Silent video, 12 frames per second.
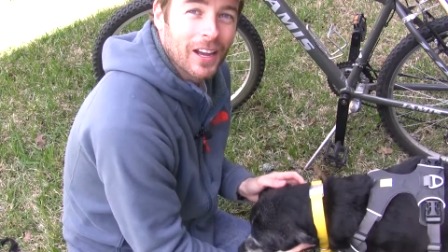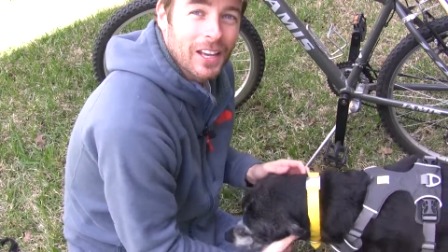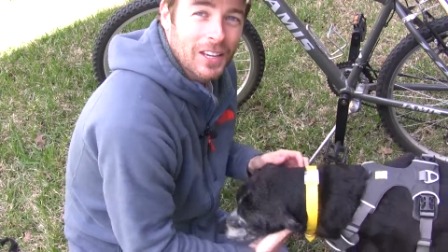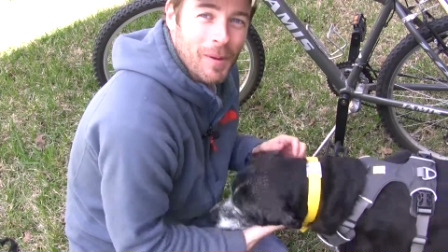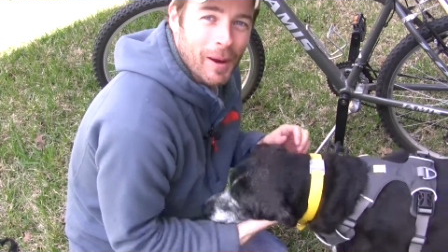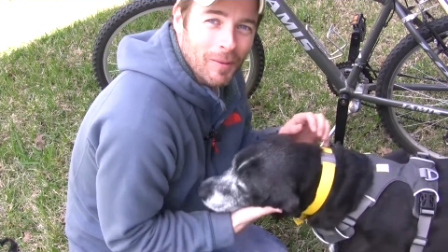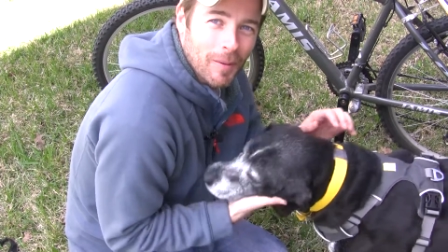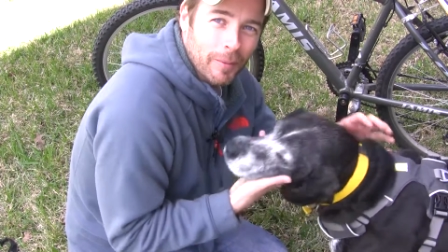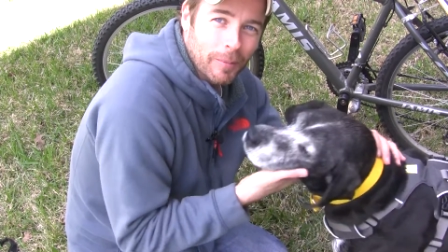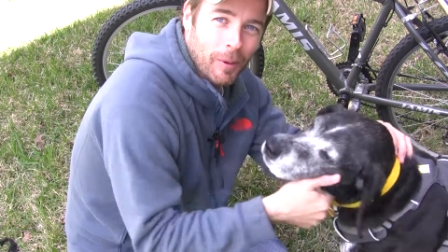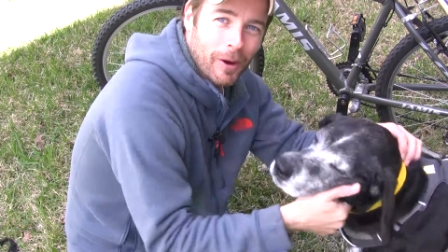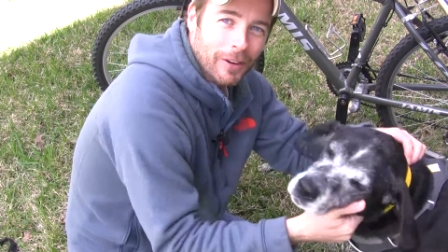you might remember
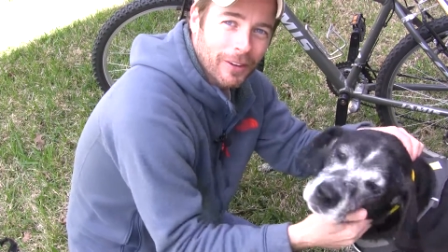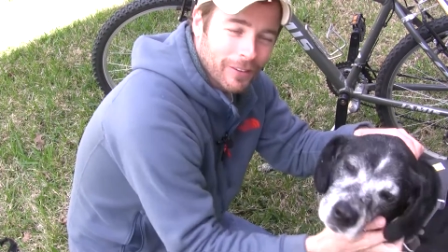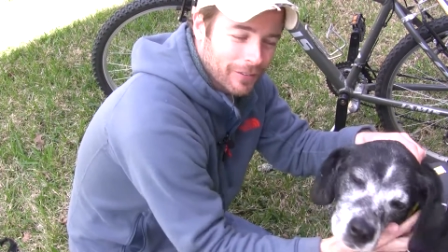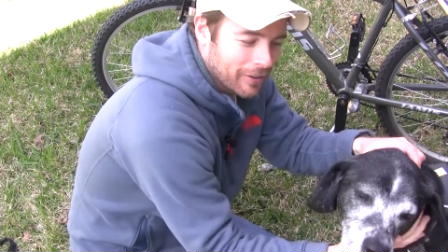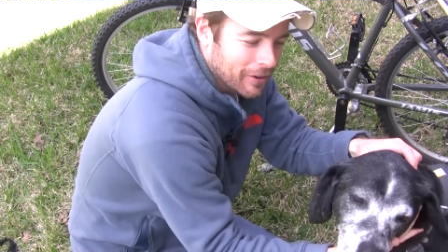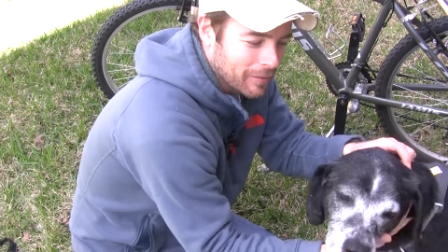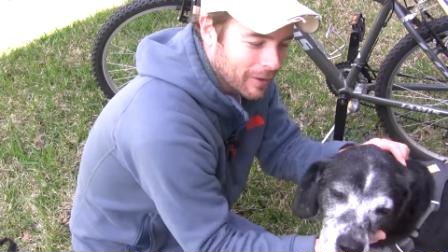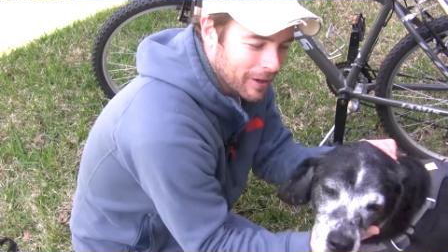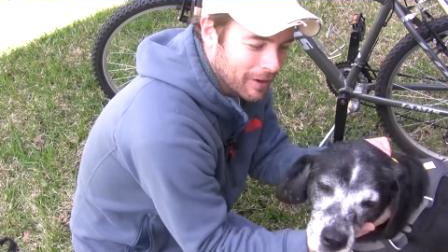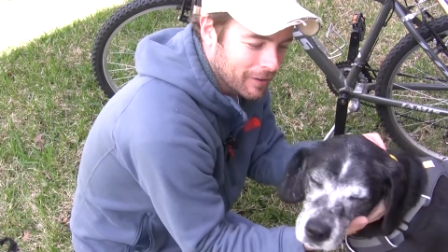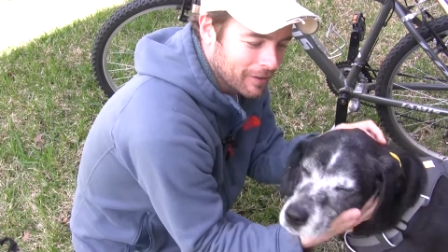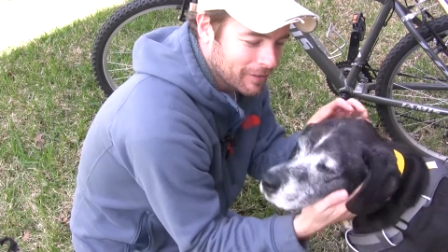Parker from
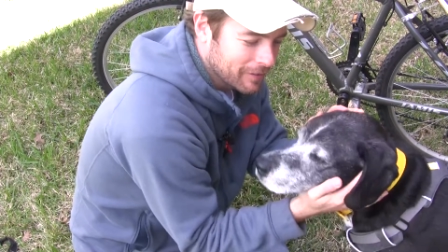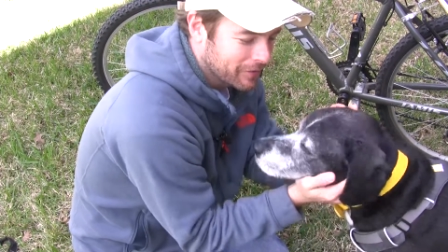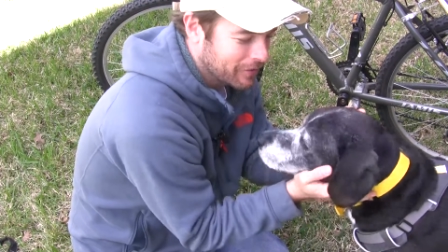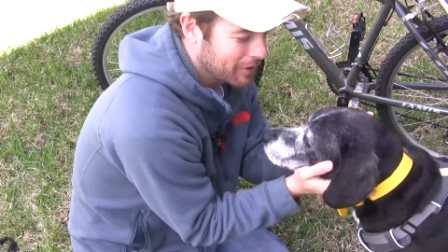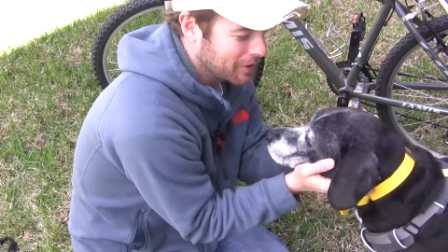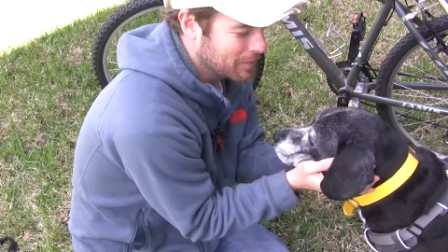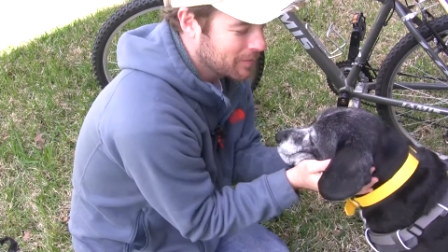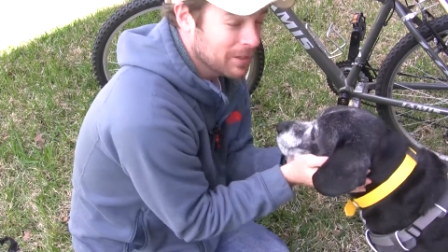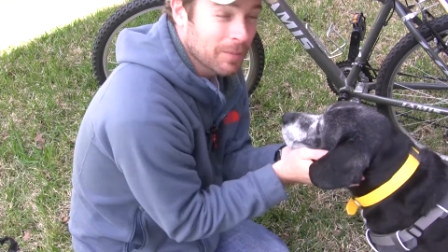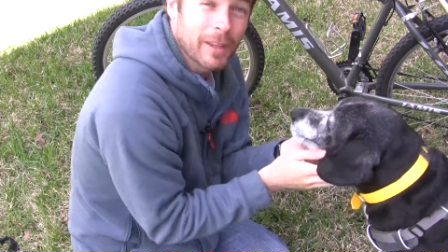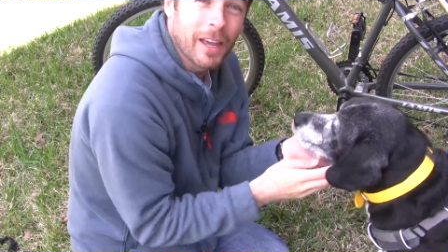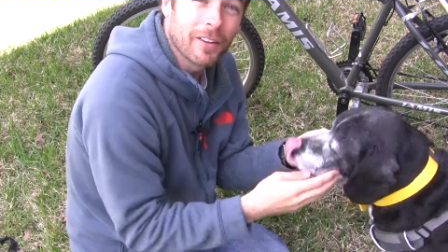some
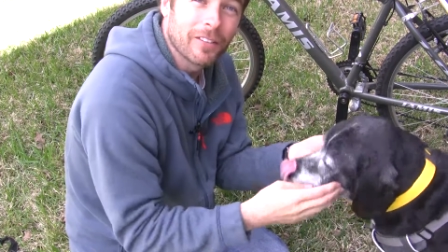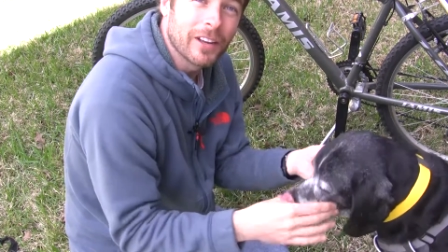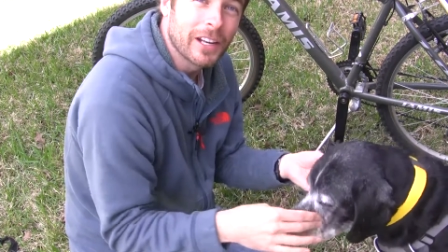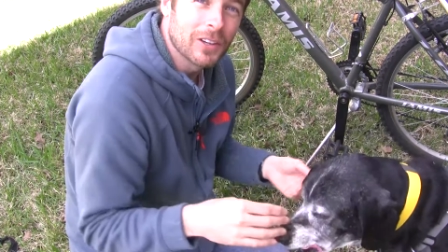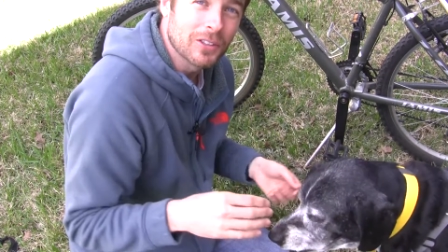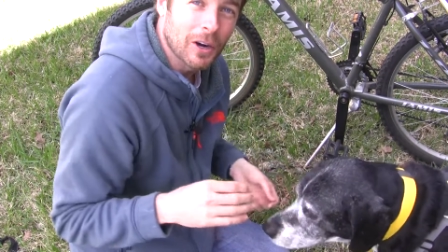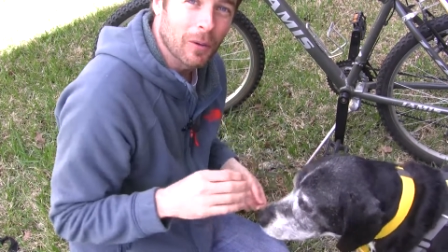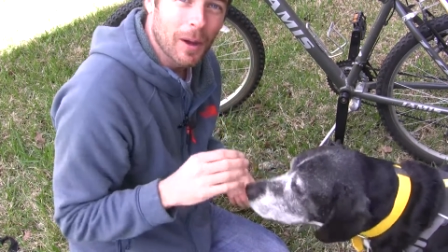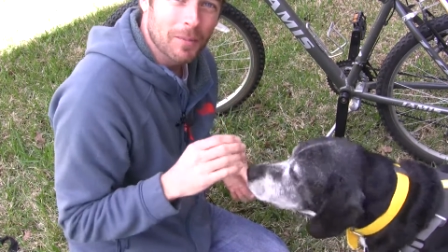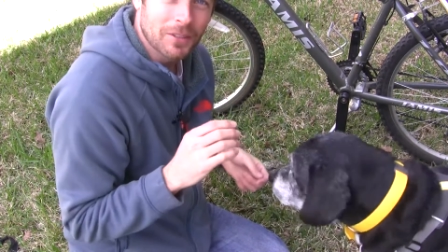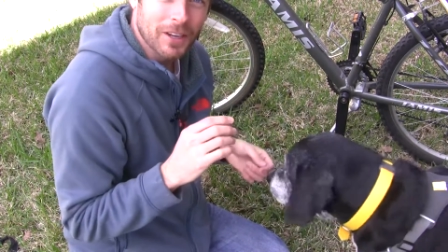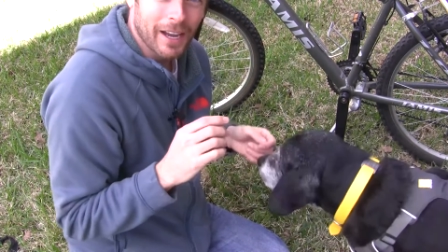of the other videos on our
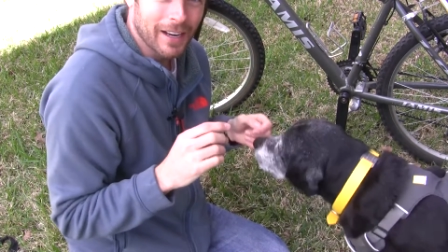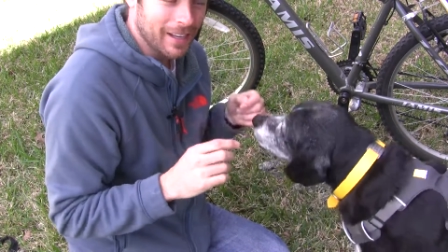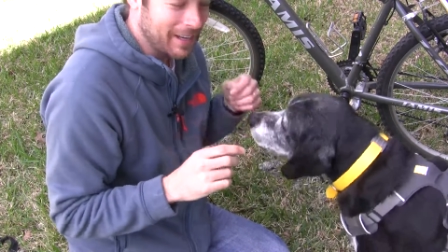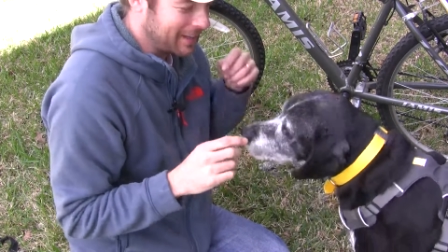website. He